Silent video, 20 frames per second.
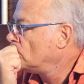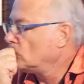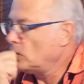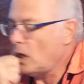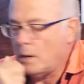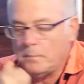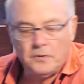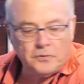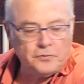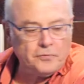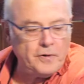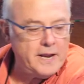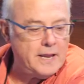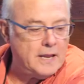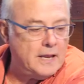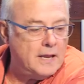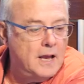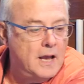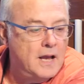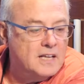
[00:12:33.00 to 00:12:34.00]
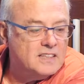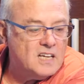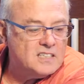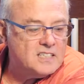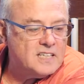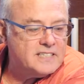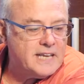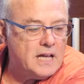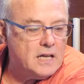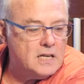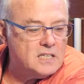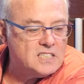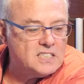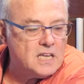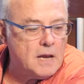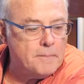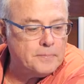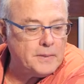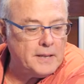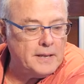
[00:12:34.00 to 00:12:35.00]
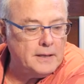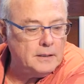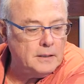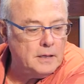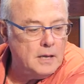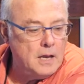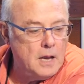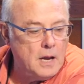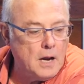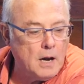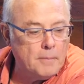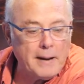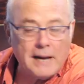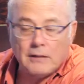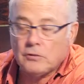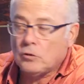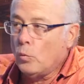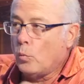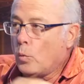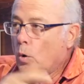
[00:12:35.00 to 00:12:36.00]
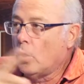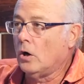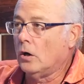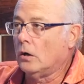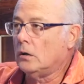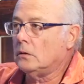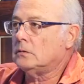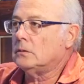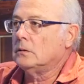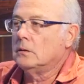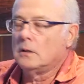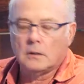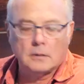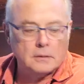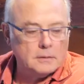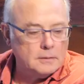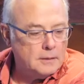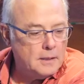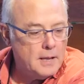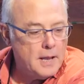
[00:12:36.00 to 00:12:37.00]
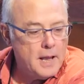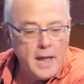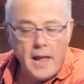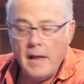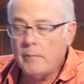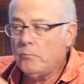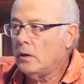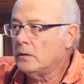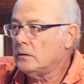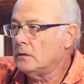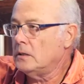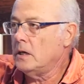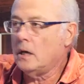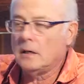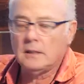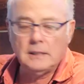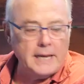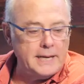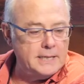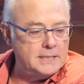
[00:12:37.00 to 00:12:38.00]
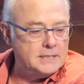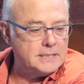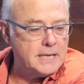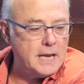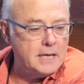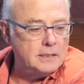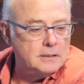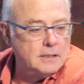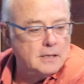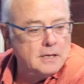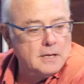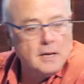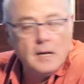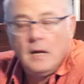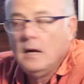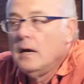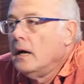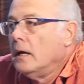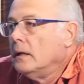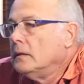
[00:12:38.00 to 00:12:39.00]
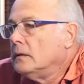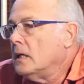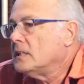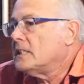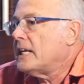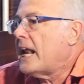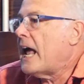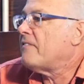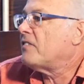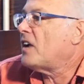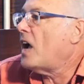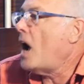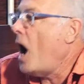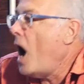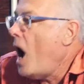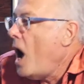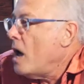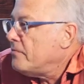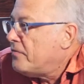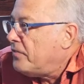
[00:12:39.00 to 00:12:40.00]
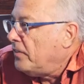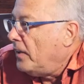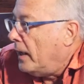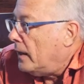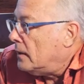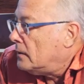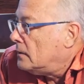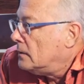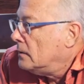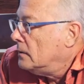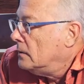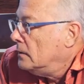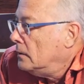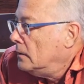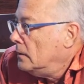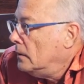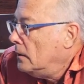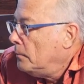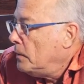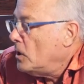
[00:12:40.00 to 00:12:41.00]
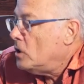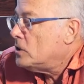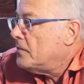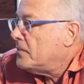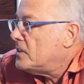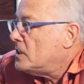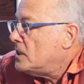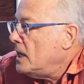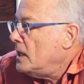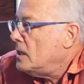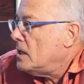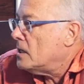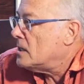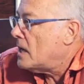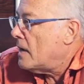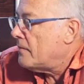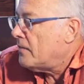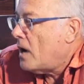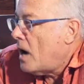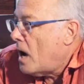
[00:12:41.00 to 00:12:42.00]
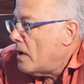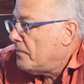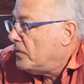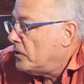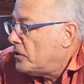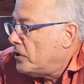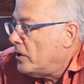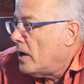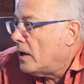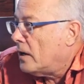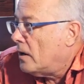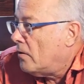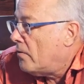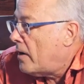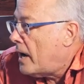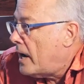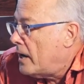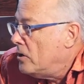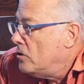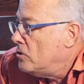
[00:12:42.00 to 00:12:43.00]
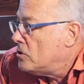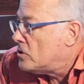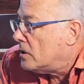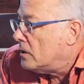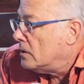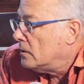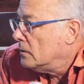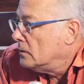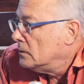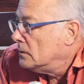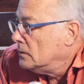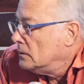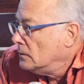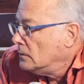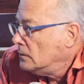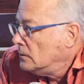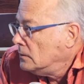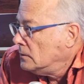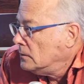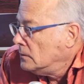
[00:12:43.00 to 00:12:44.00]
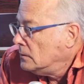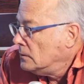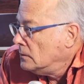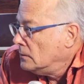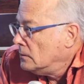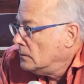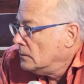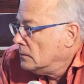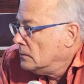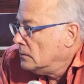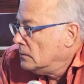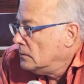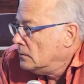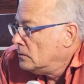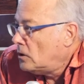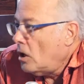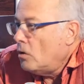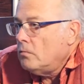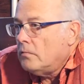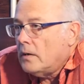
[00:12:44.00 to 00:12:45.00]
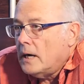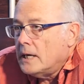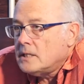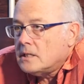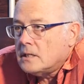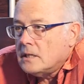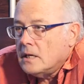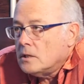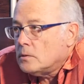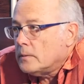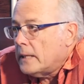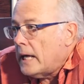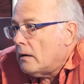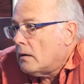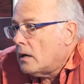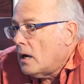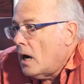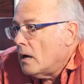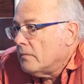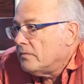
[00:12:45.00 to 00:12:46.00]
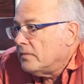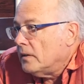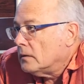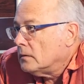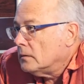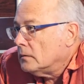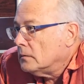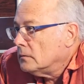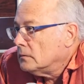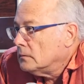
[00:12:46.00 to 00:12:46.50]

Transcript: Number three, does it tell us something about the world and what the young lady said? Does it have conflict? Because if a scene doesn't have conflict, you're not going to use it. Don't write scenes without conflict.